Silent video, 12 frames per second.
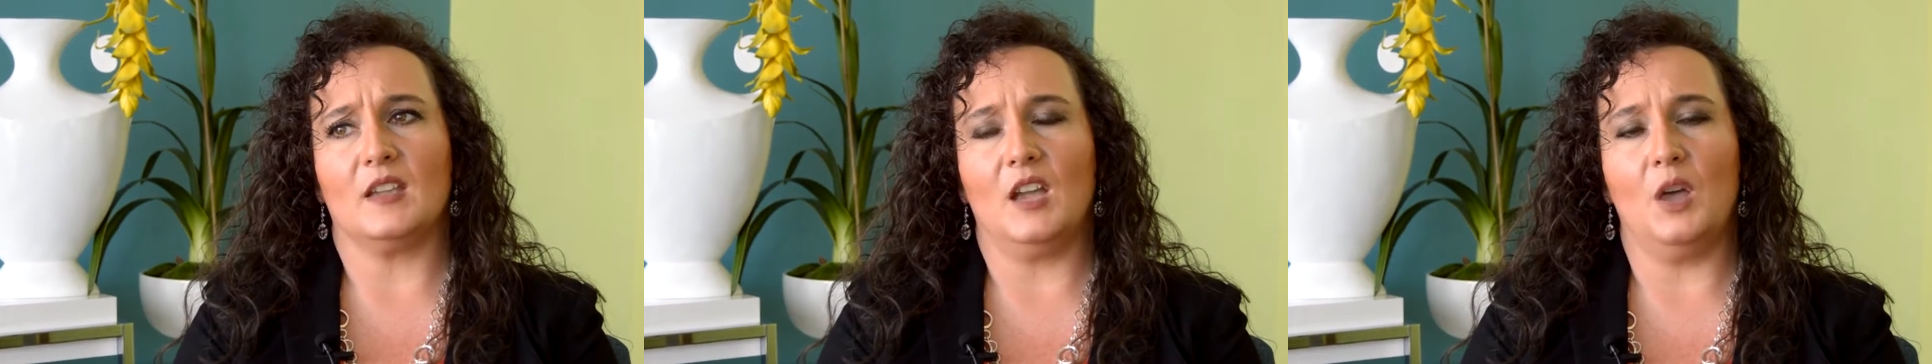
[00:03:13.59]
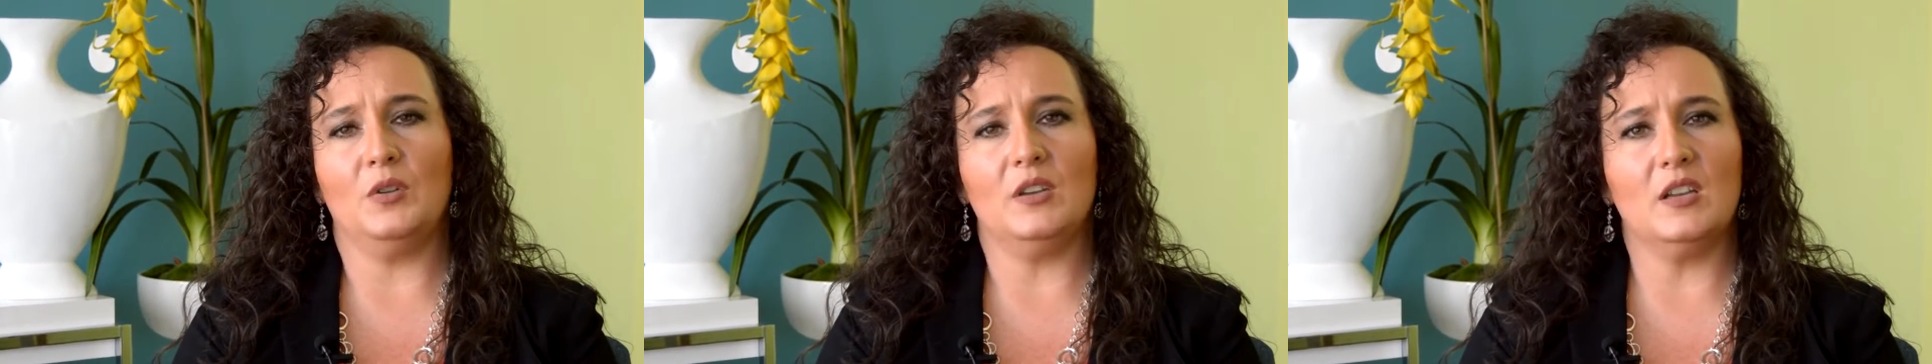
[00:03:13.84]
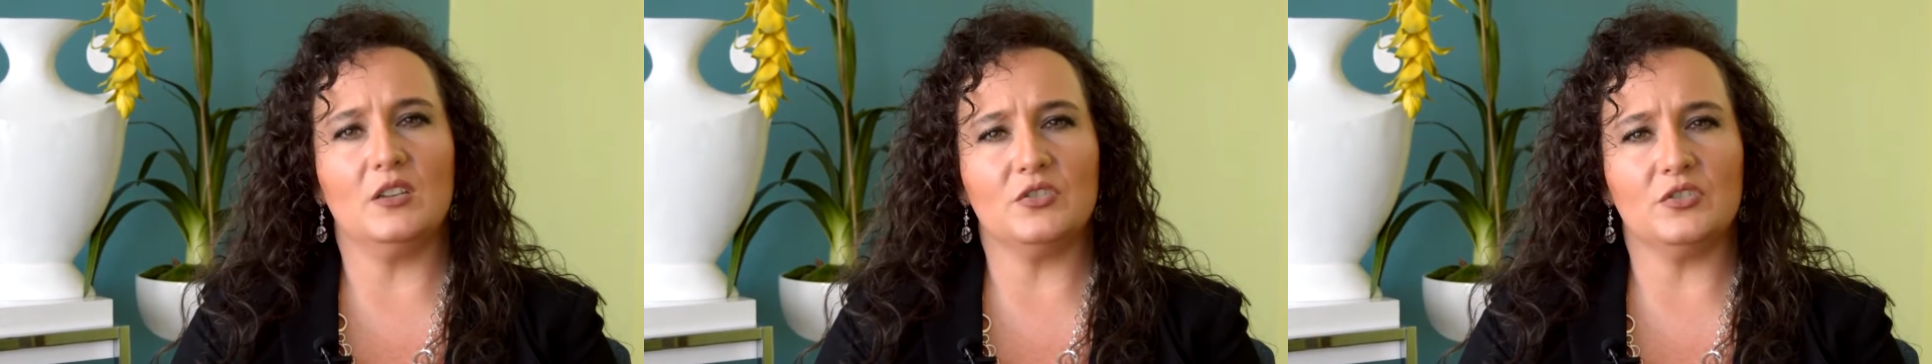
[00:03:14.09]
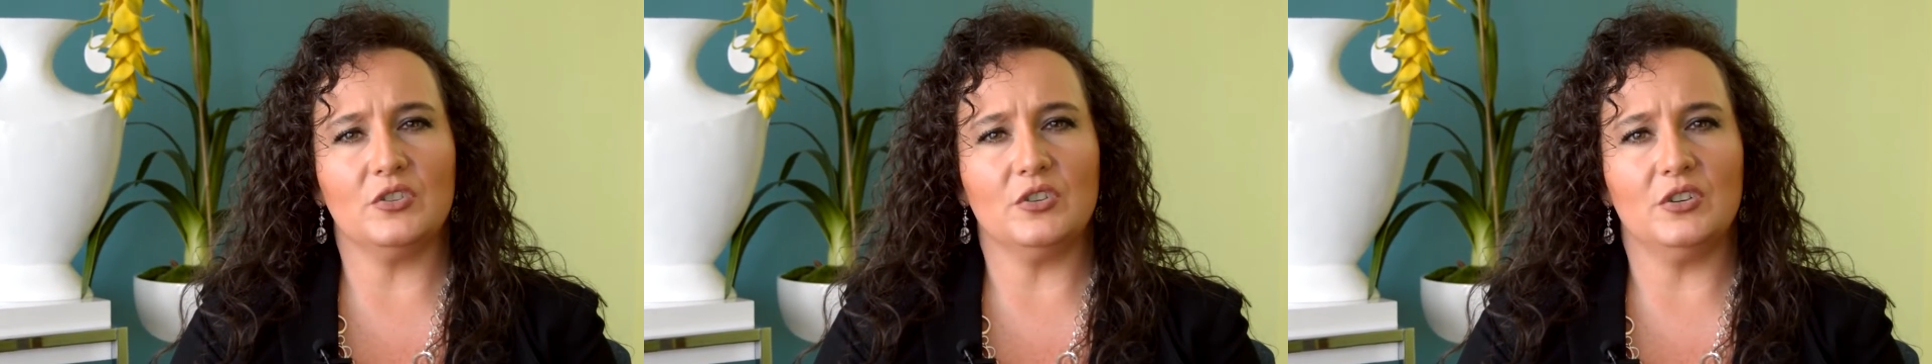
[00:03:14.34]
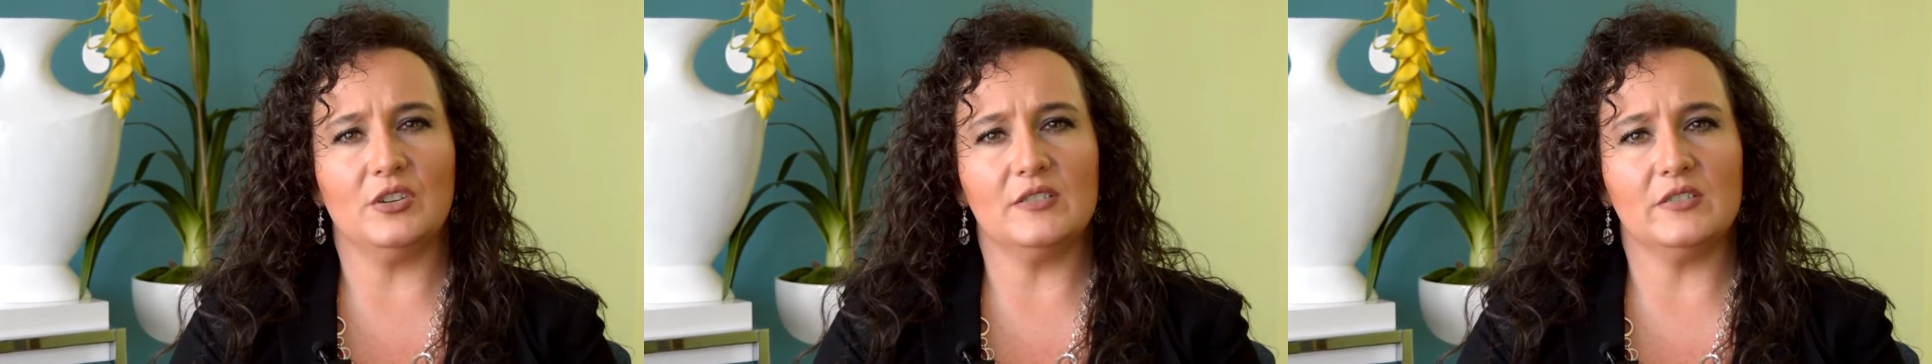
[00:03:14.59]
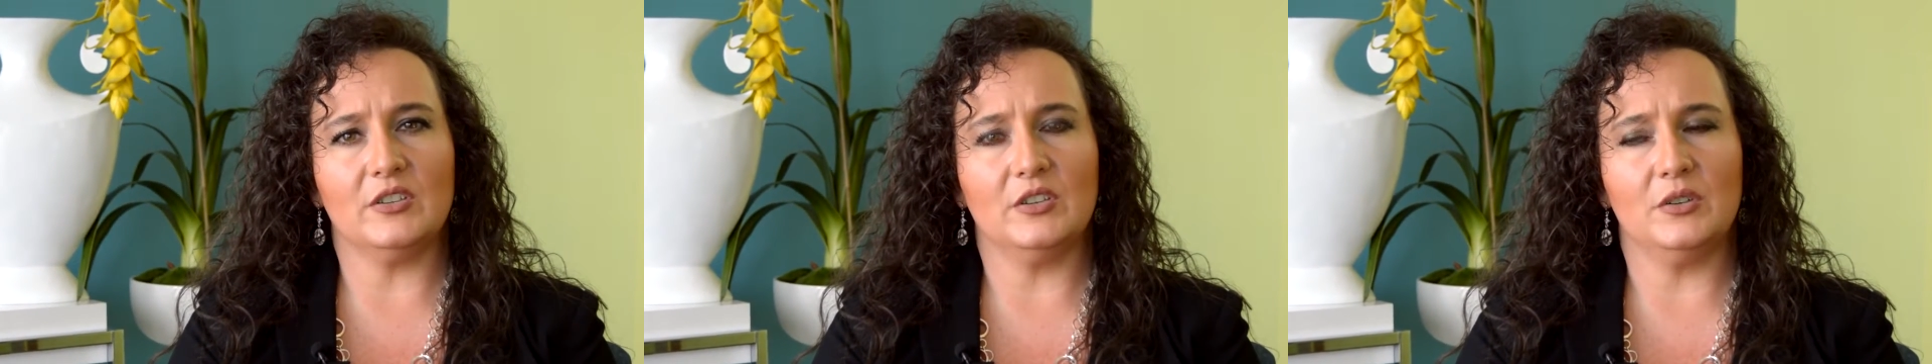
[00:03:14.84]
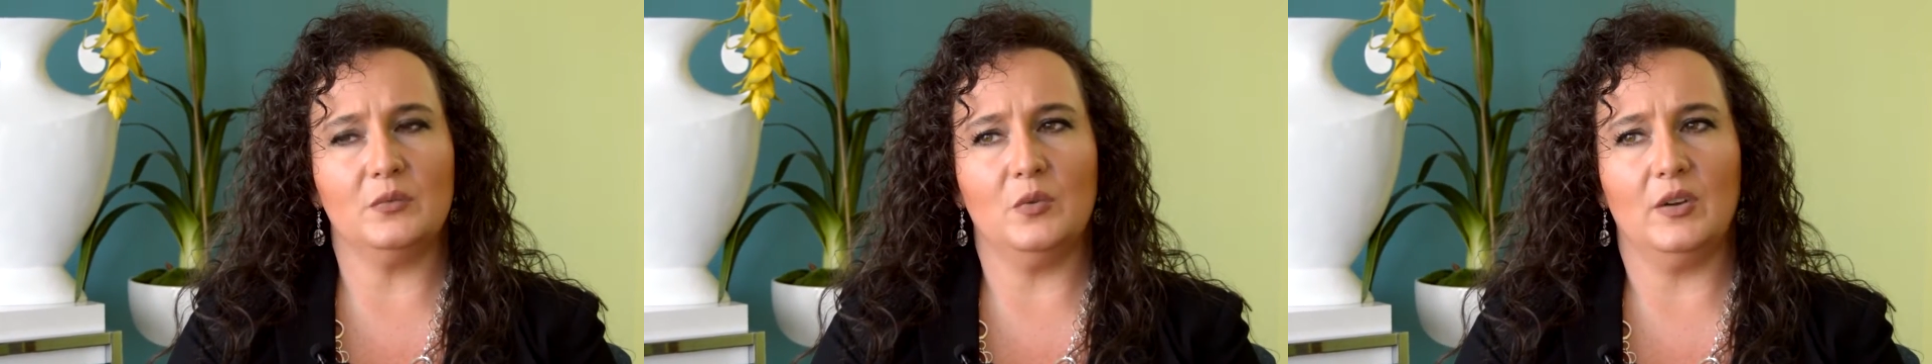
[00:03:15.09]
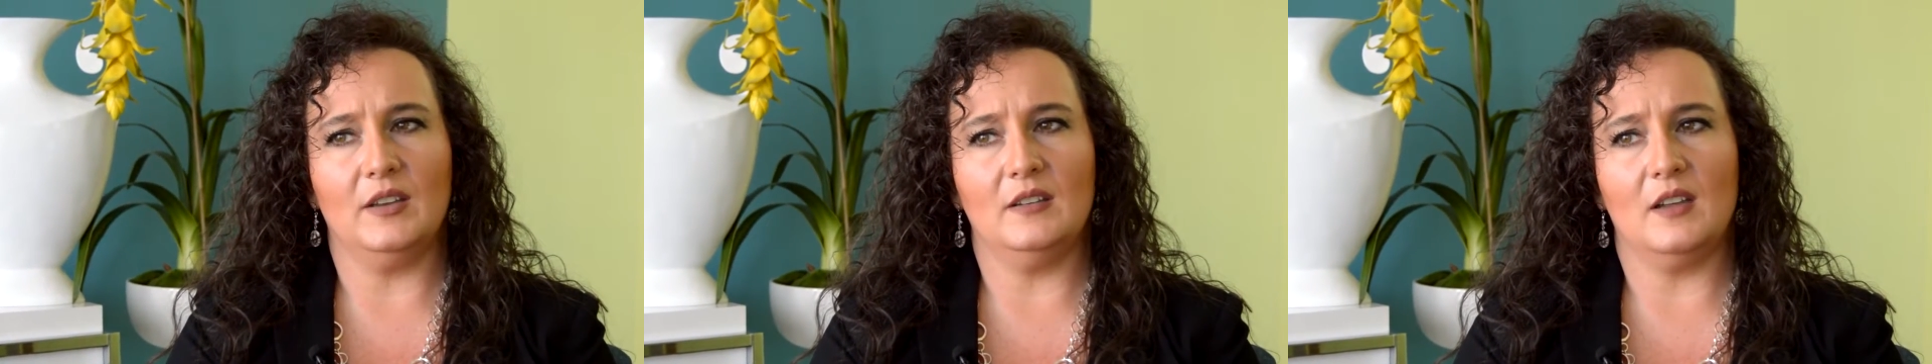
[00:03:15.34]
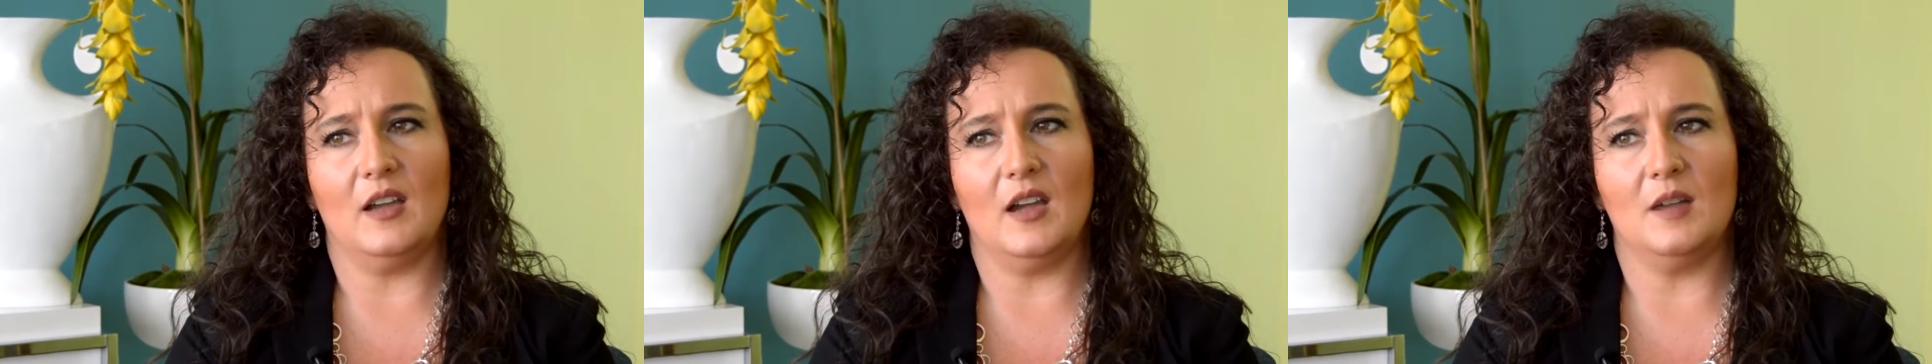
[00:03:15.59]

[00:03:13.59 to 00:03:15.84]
Coconut sugar is a good one